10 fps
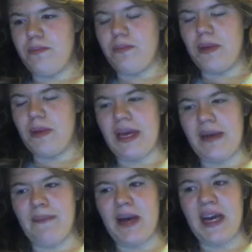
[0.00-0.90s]
but yeah,
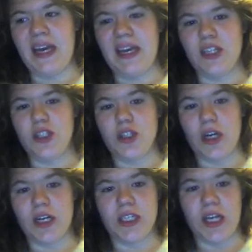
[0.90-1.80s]
my
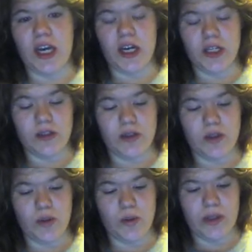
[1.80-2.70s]
instructor on
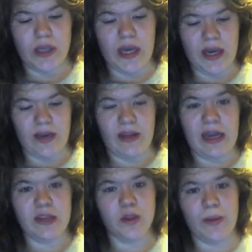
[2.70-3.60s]
Tuesday
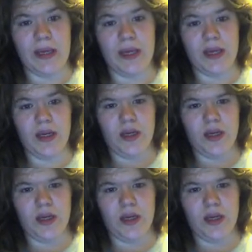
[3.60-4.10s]
last week,